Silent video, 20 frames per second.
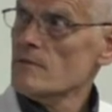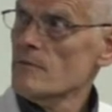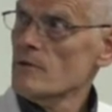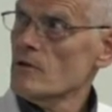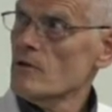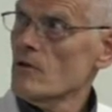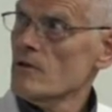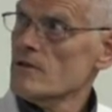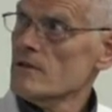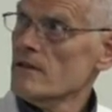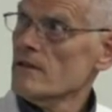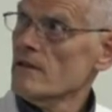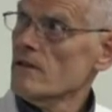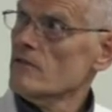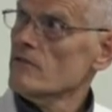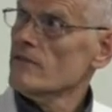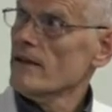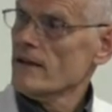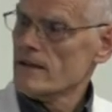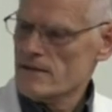because it
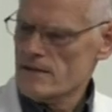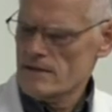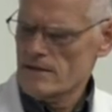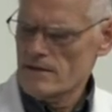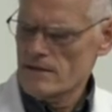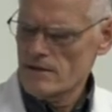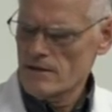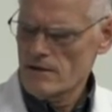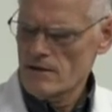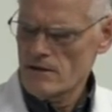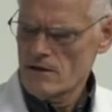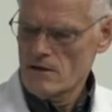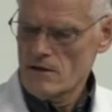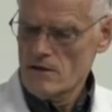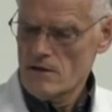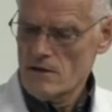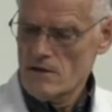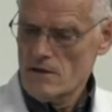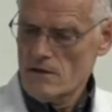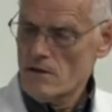infects the,
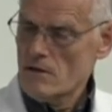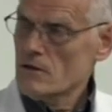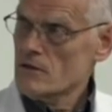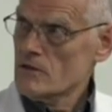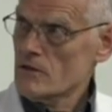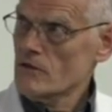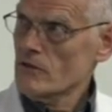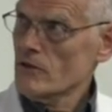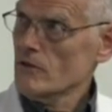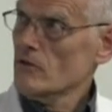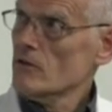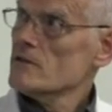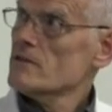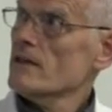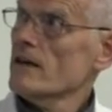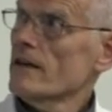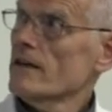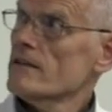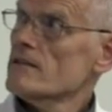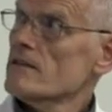the
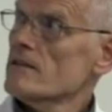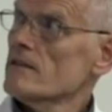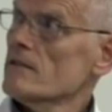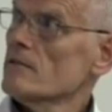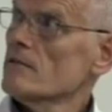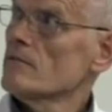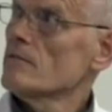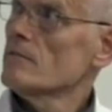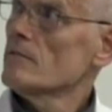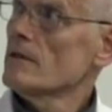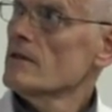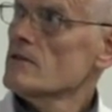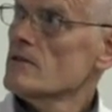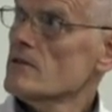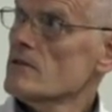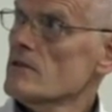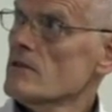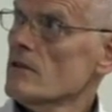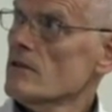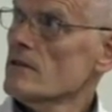granulocytes. As you
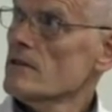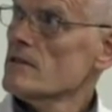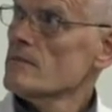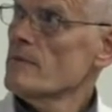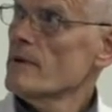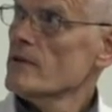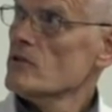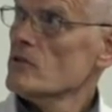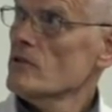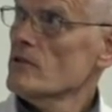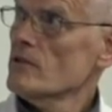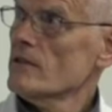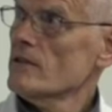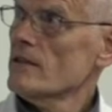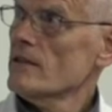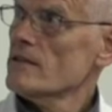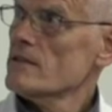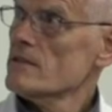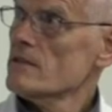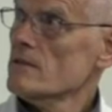see on this picture here,
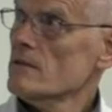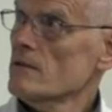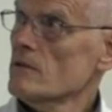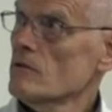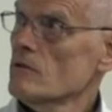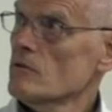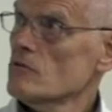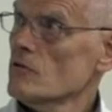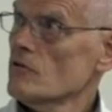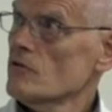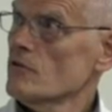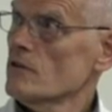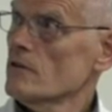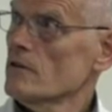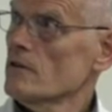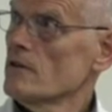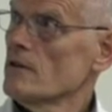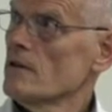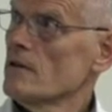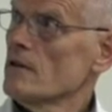that's uh,
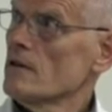neutrophil.